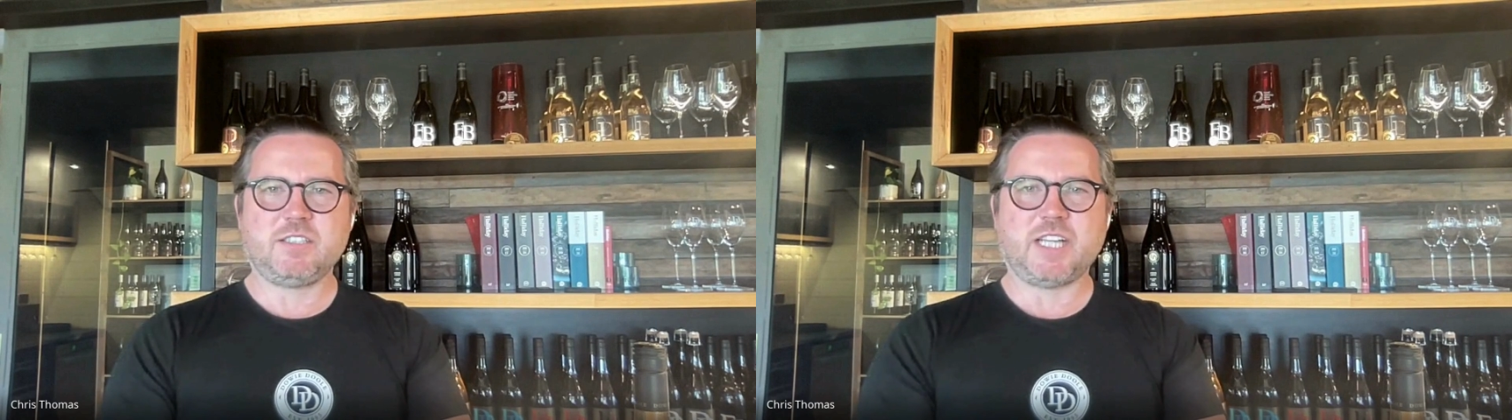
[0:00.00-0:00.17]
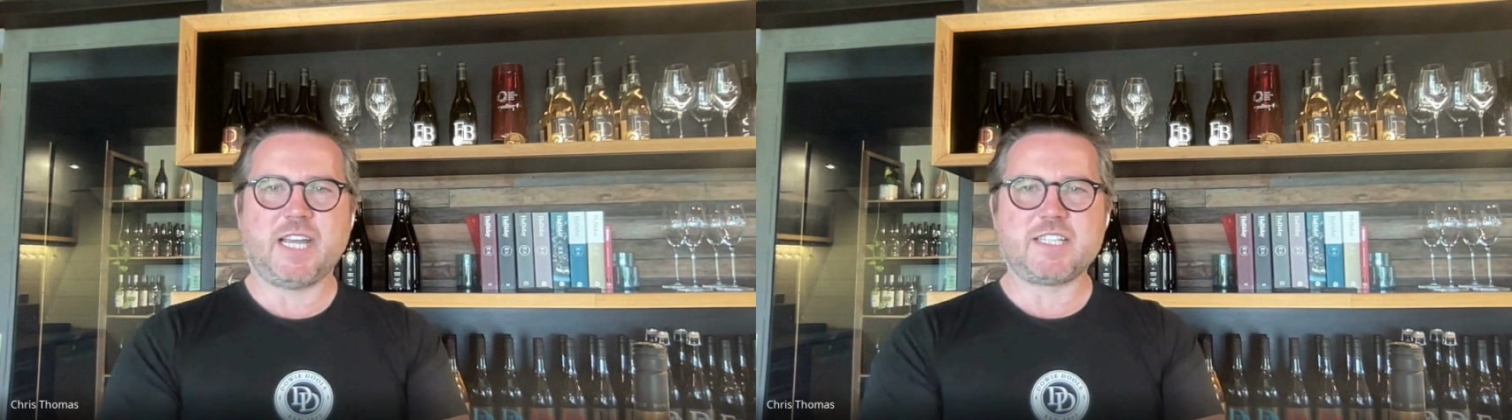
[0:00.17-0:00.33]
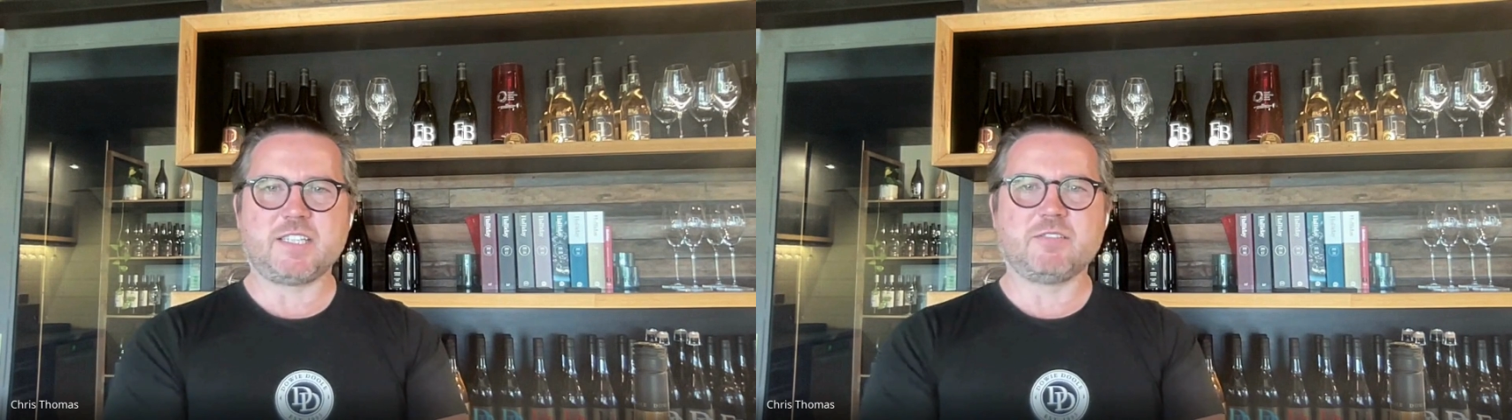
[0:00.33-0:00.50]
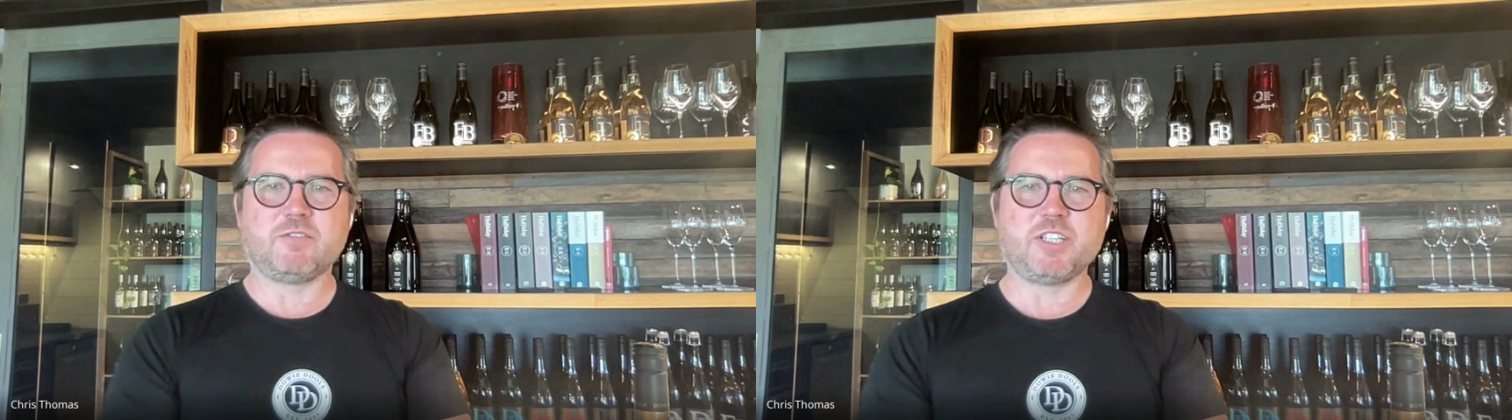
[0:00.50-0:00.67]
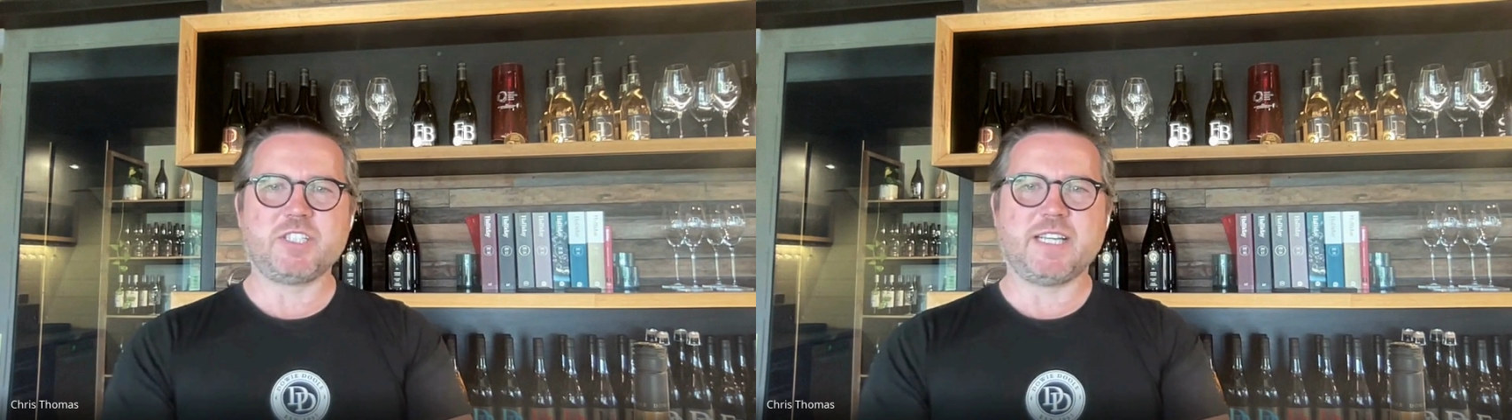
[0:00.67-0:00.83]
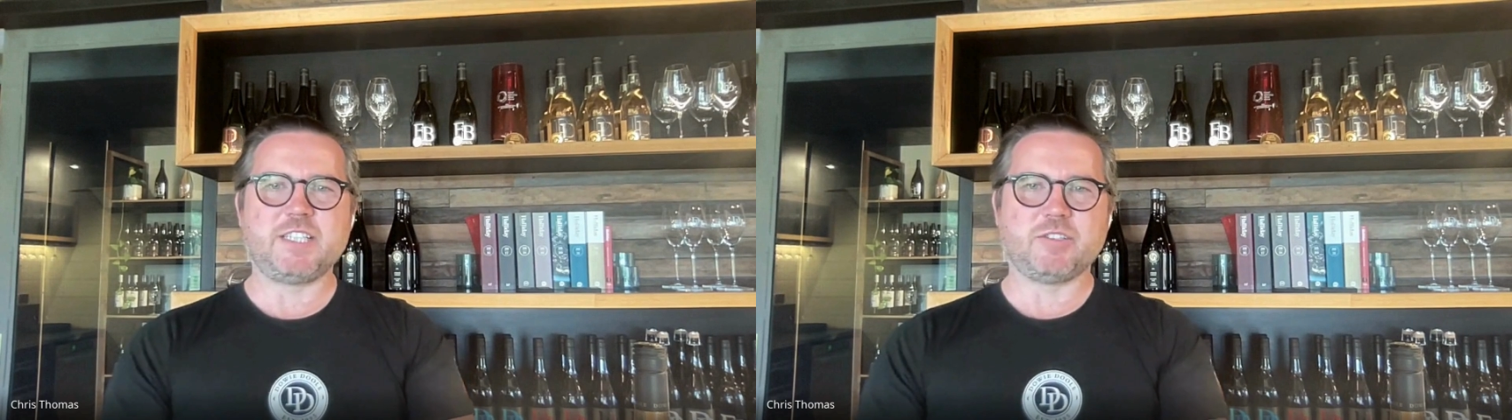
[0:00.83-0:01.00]
chasing a
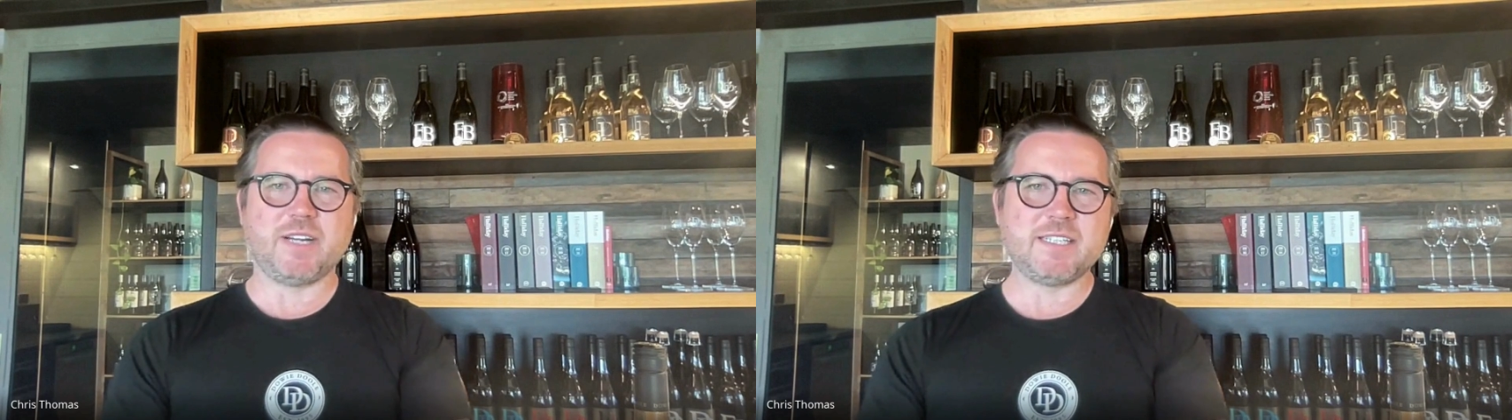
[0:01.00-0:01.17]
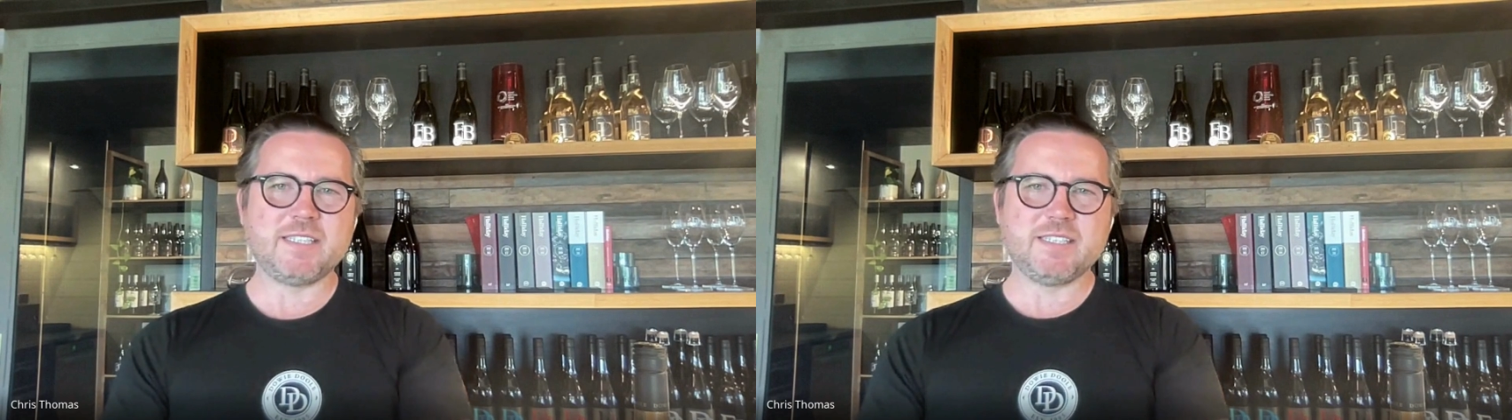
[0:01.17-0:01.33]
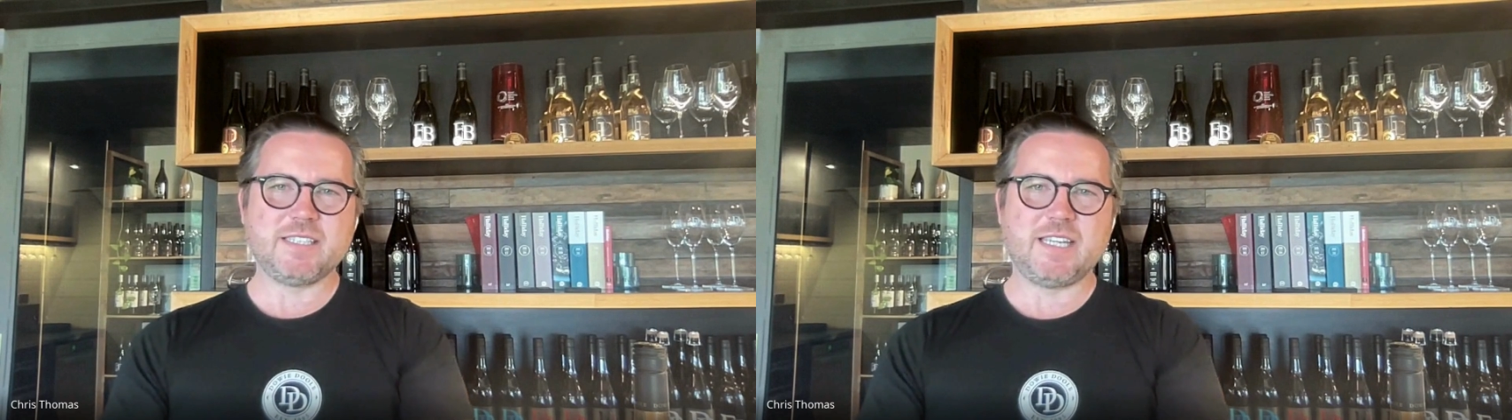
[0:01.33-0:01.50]
rosé trend,